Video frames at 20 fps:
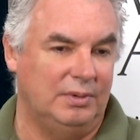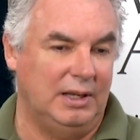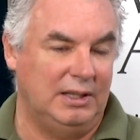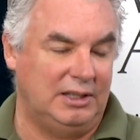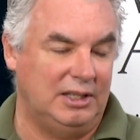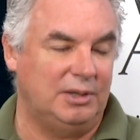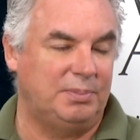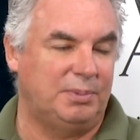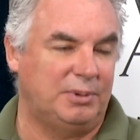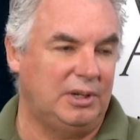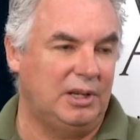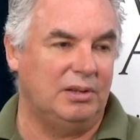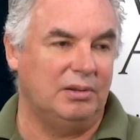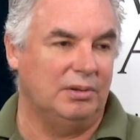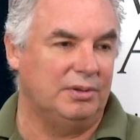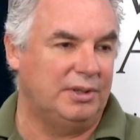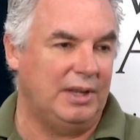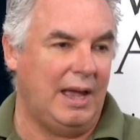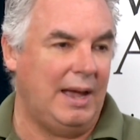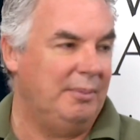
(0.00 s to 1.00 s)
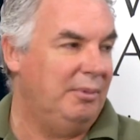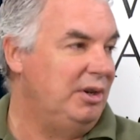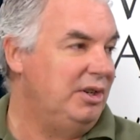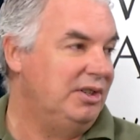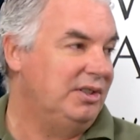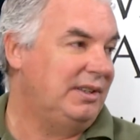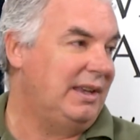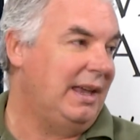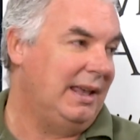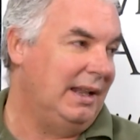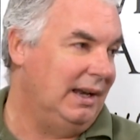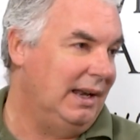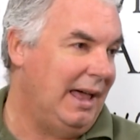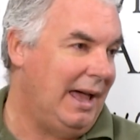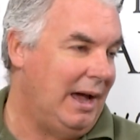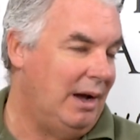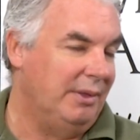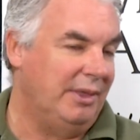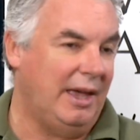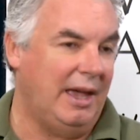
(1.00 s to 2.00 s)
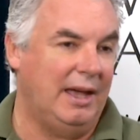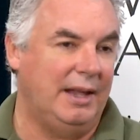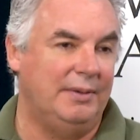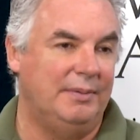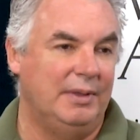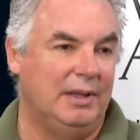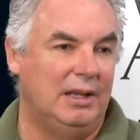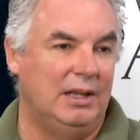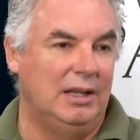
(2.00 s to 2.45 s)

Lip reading: at this particular time, we just can't allow that